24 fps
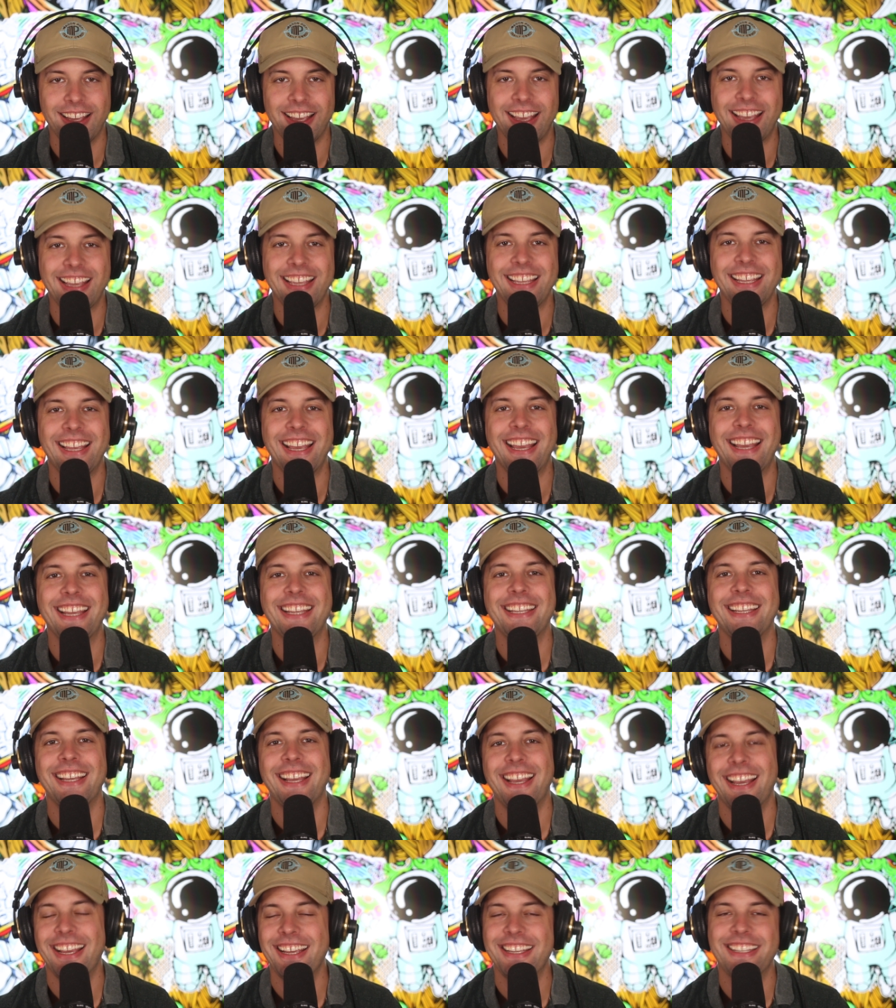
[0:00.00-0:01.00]
Hey, hey,
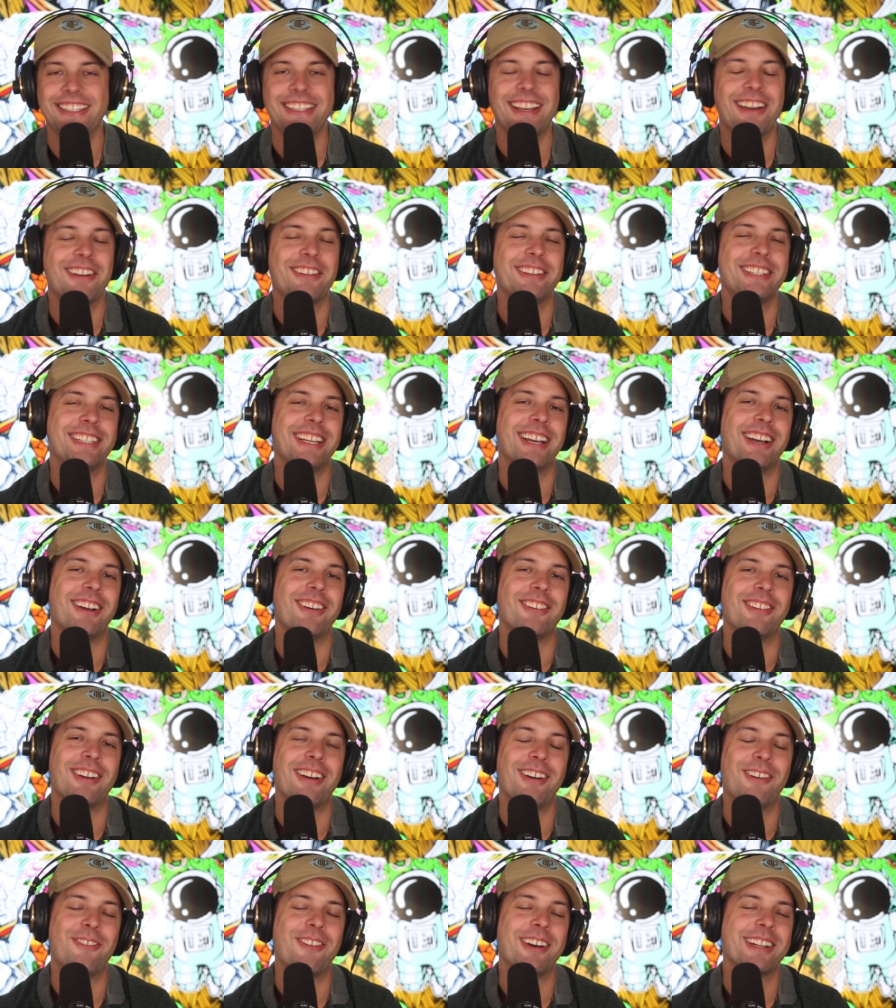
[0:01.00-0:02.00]
hey, yo,
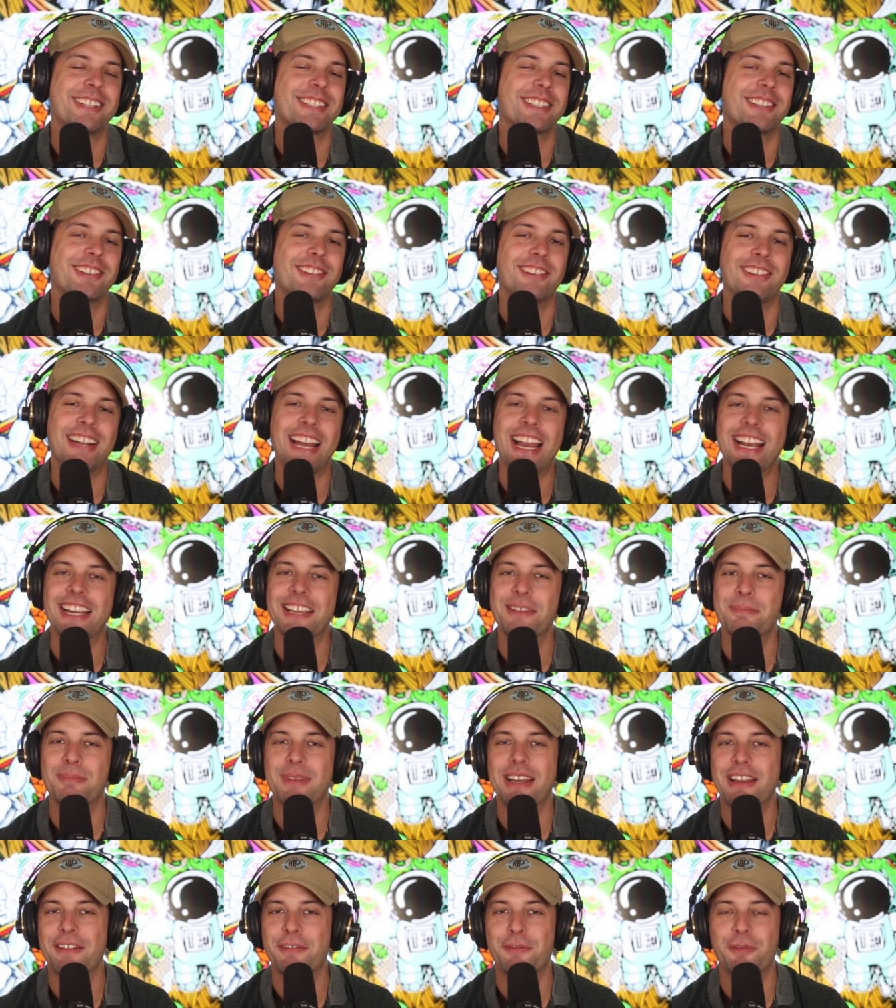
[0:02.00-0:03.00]
yo, what's
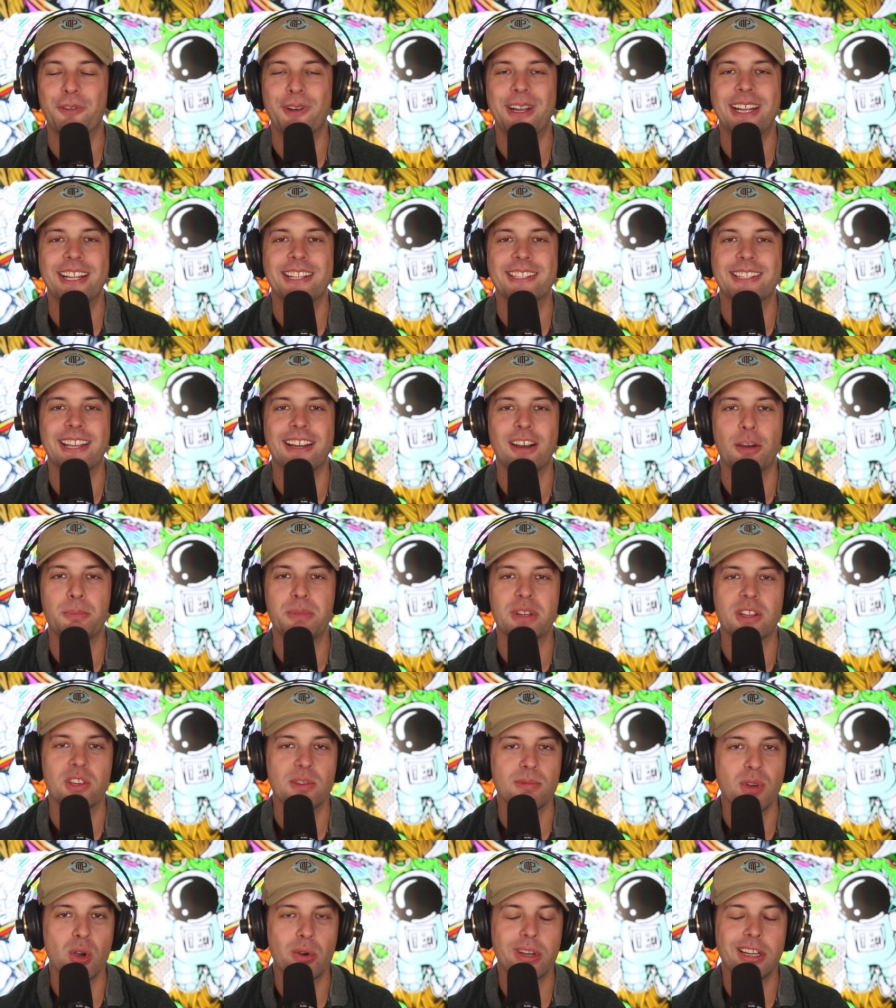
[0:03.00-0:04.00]
cracking, my friends? I hope you're
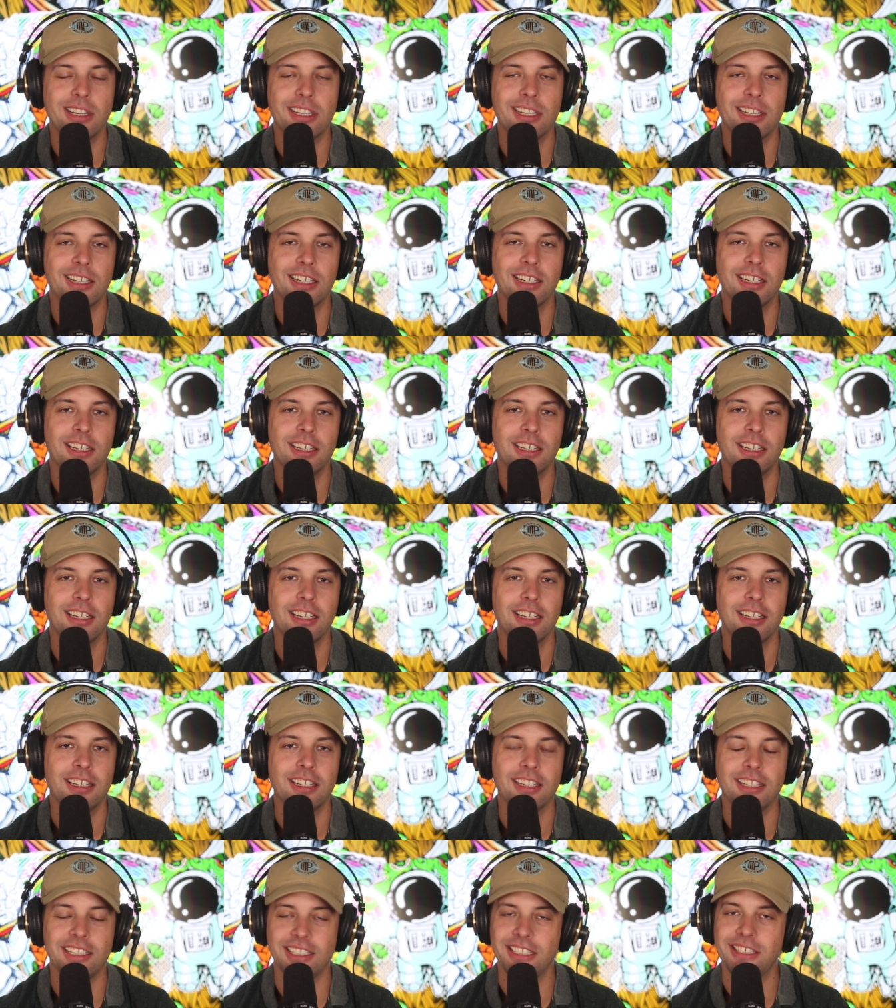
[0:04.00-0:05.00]
smoking good,
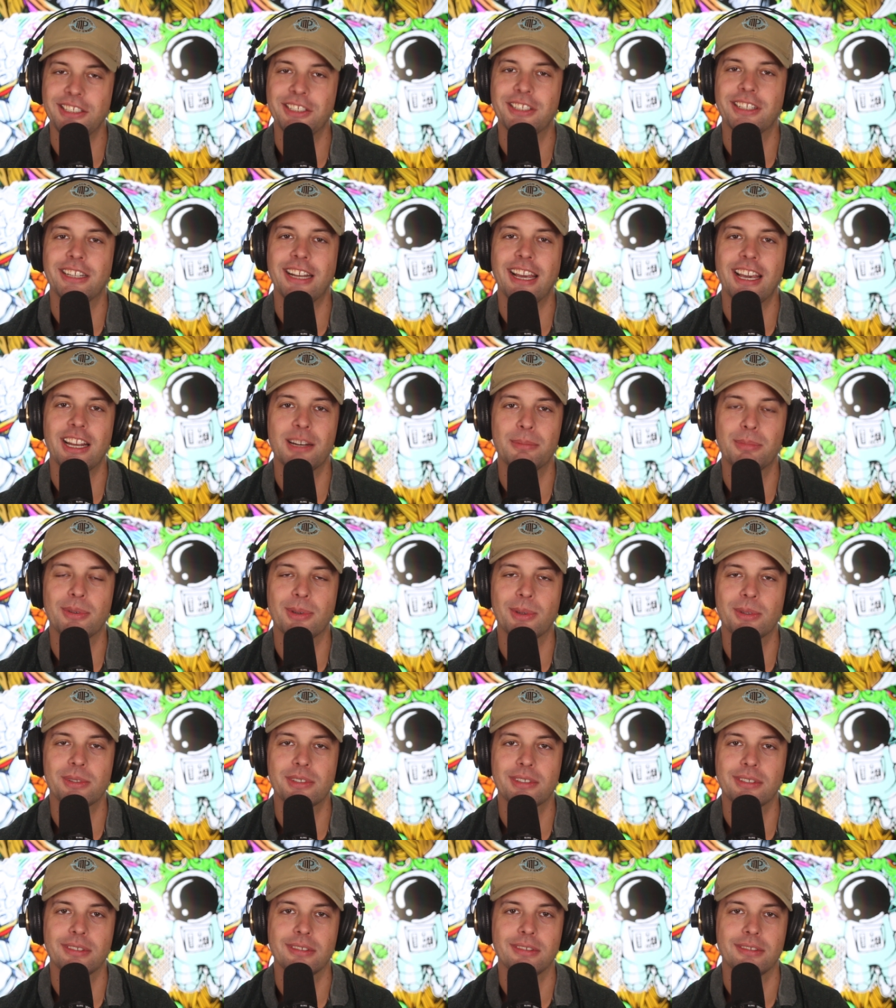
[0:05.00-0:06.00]
eating good
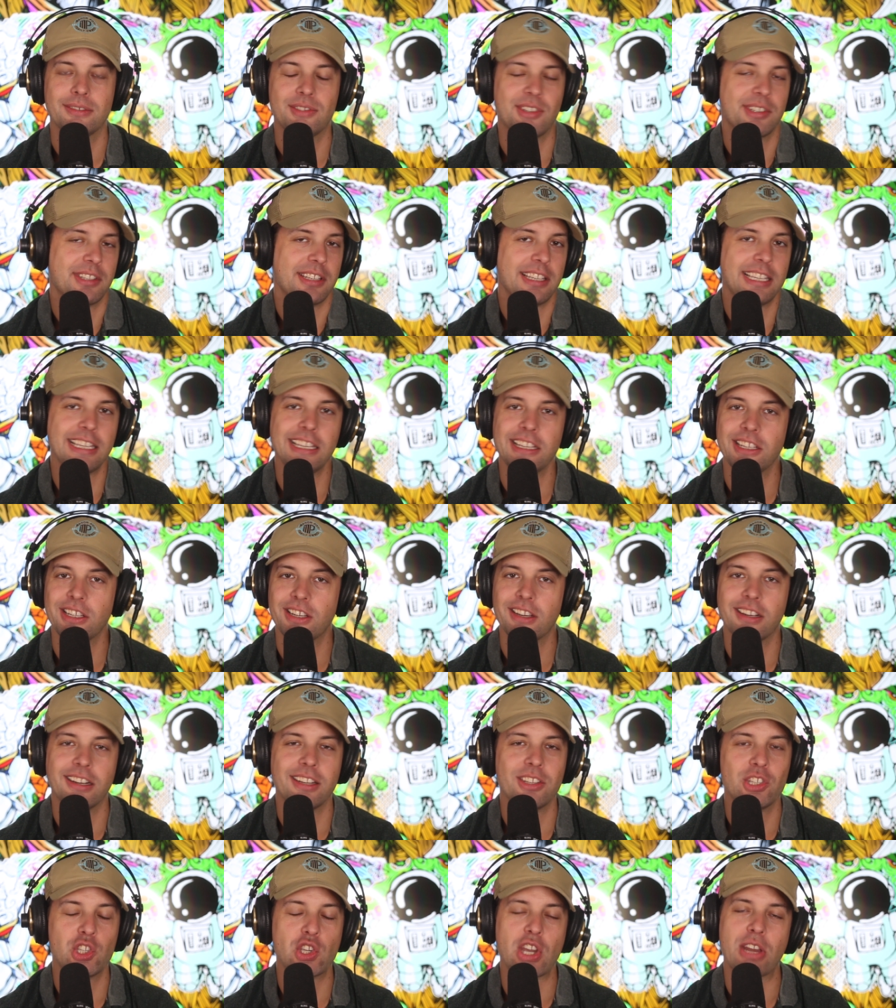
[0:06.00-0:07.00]
edibles, just eating
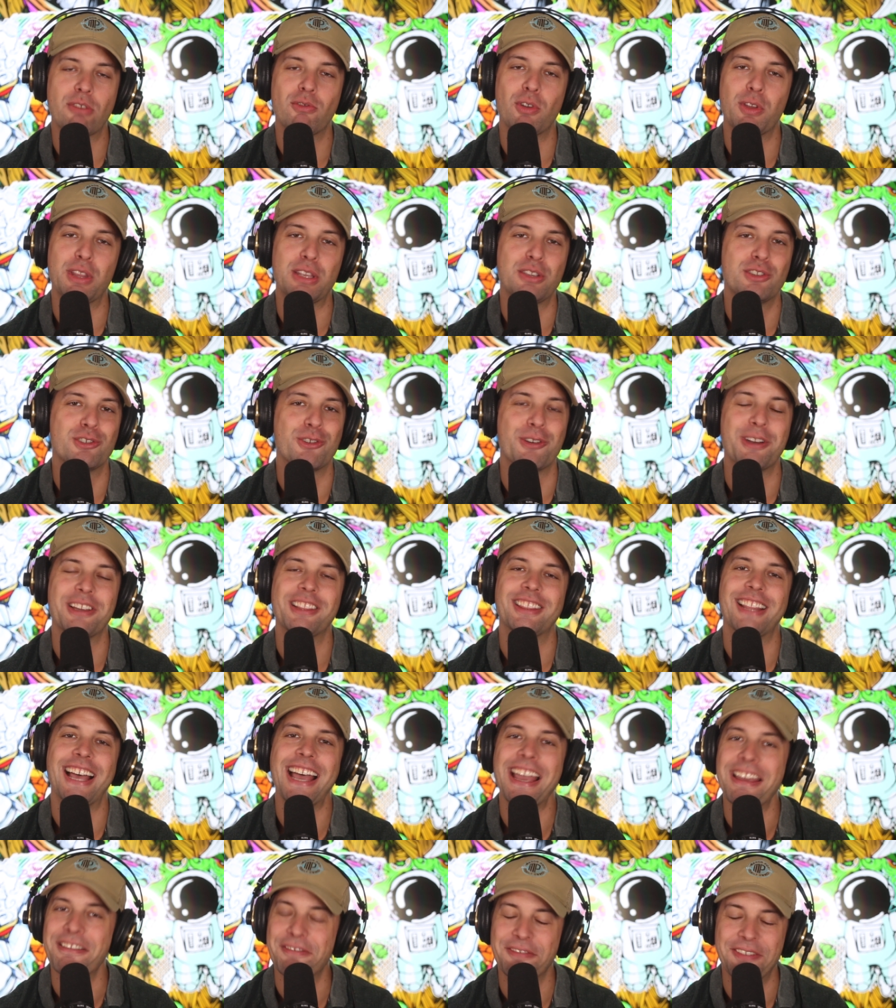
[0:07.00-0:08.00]
good in general, enjoying
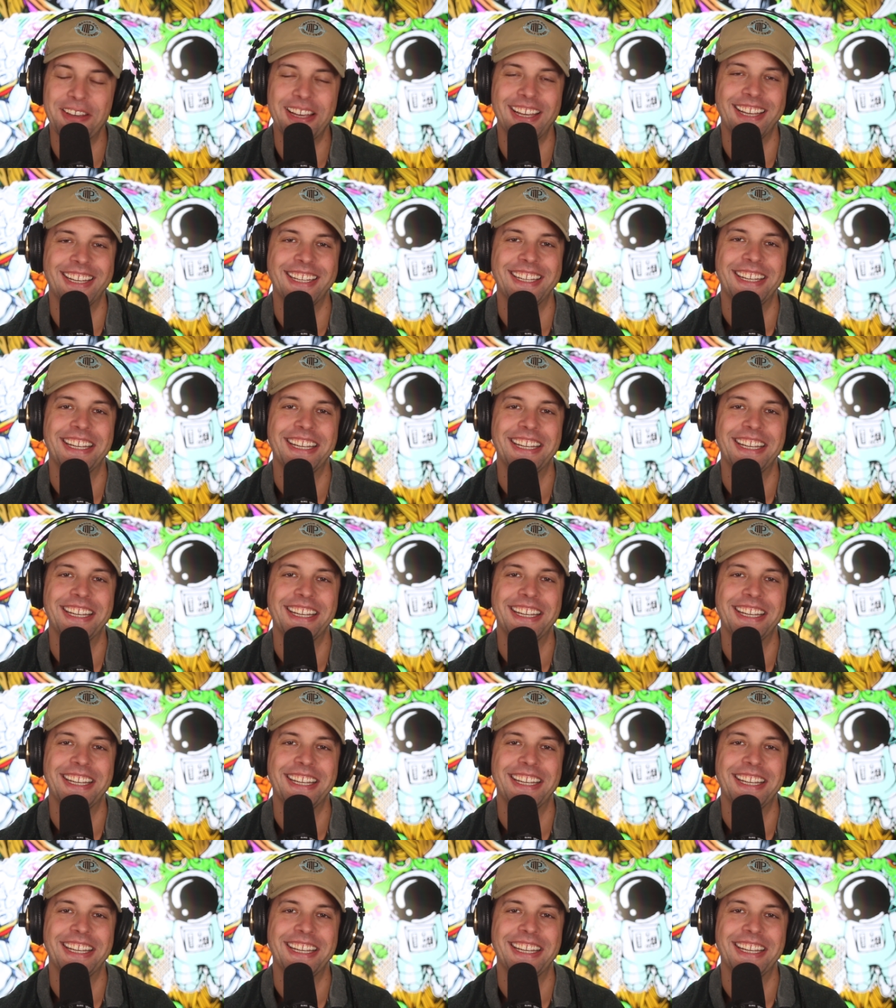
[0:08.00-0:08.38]
life.